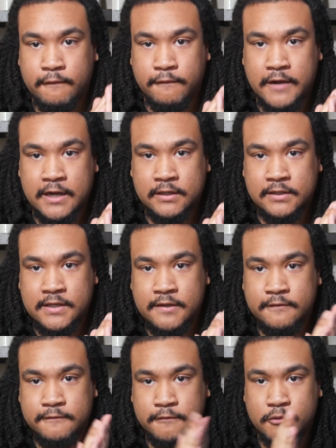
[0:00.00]
finally,
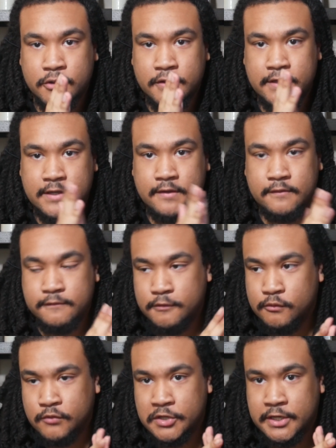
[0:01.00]
for the
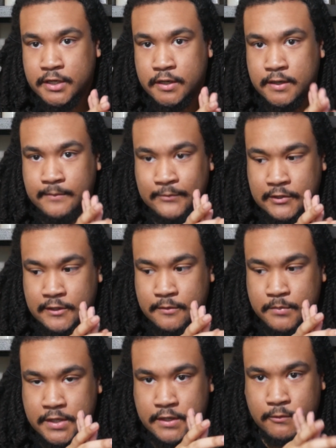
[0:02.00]
footwear, I'm gonna
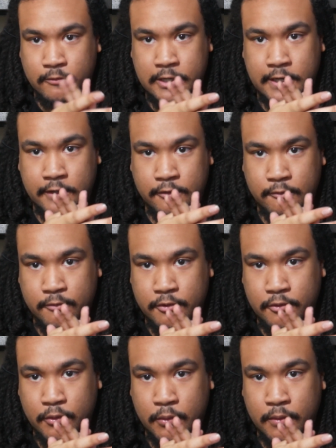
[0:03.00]
be running
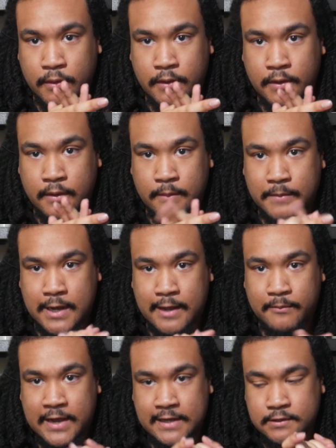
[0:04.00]
through my
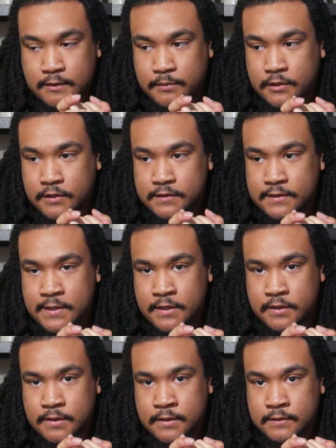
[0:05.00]
basketball
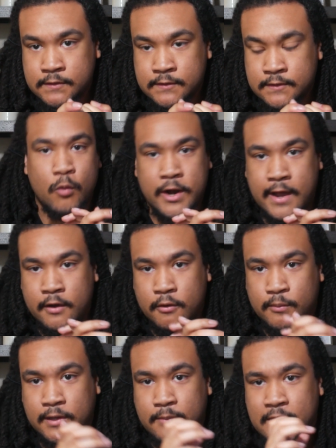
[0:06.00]
sneakers. When I go
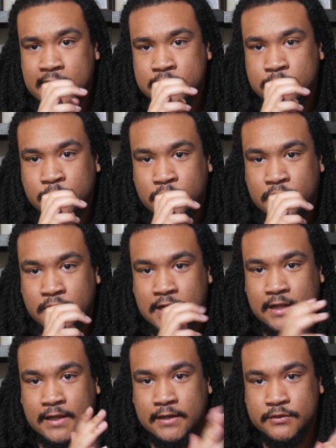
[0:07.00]
play basketball, I
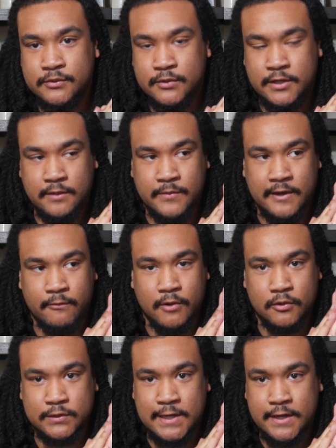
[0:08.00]
like to keep a
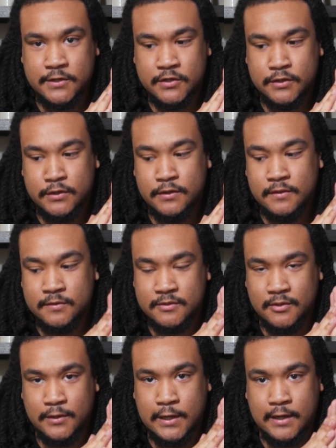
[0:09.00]
rotation
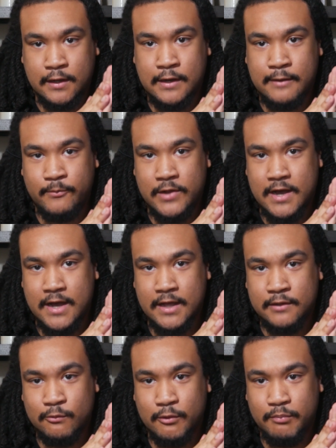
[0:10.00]
so that I'm not
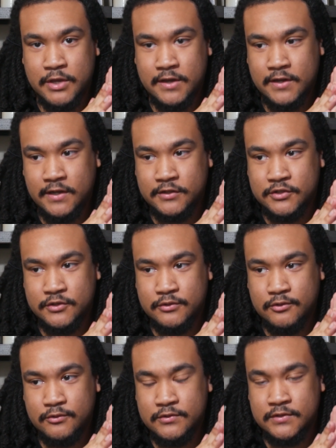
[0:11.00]
repeating
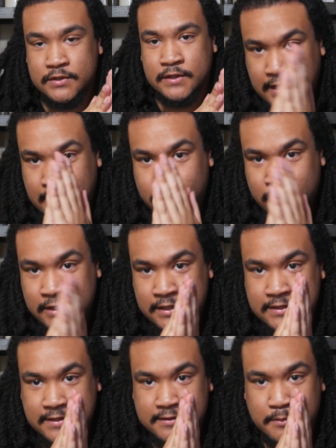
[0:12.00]
shoes. And it really
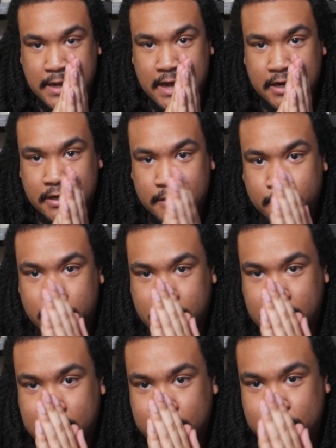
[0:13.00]
doesn't matter,
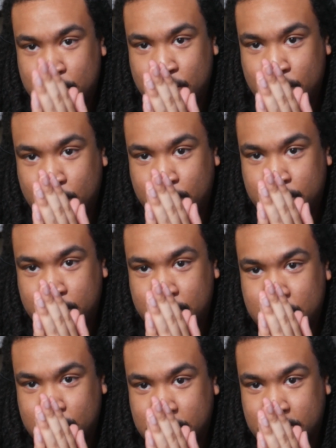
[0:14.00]
but if you hoop,
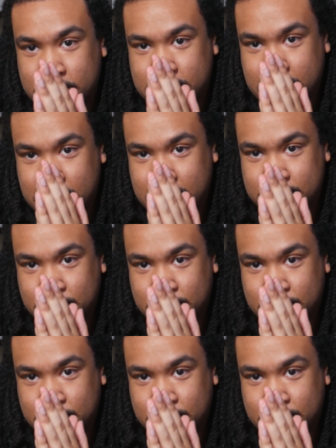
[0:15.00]
you understand as